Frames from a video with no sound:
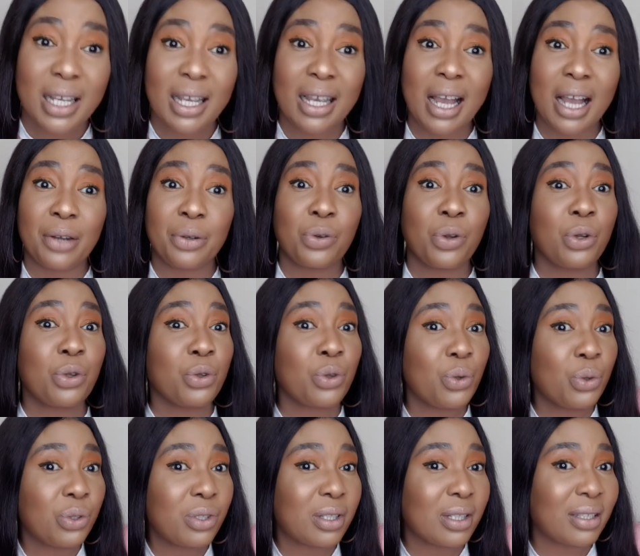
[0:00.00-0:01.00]
cannot
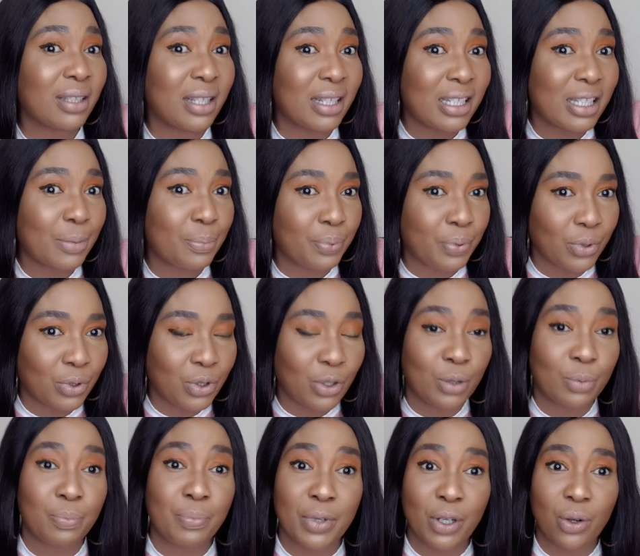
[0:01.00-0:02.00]
use this
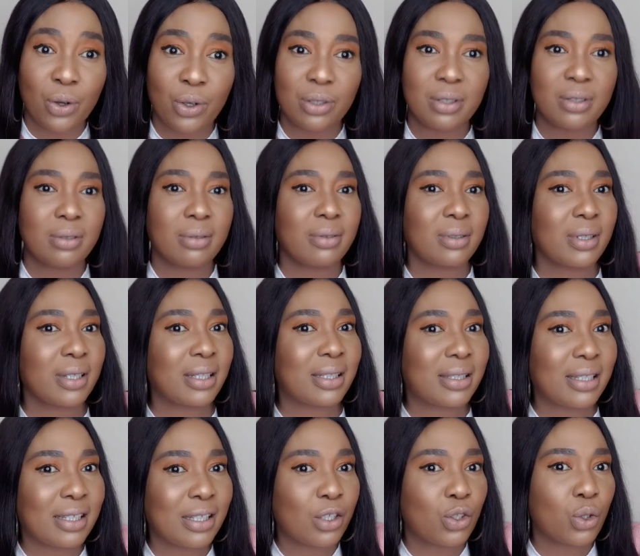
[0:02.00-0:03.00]
product because
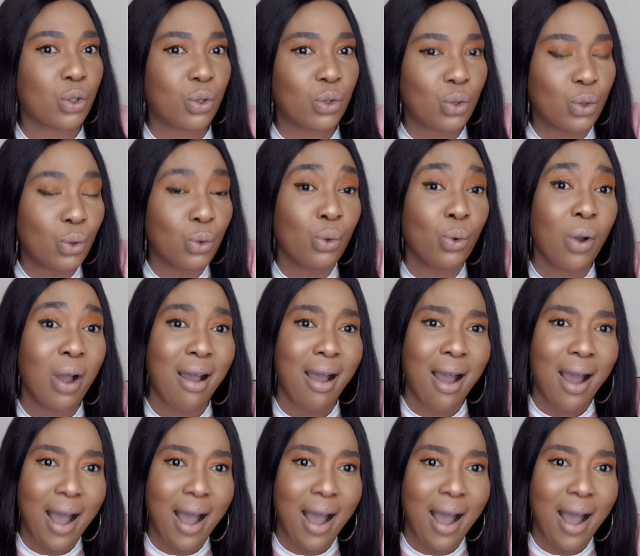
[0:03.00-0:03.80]
it is too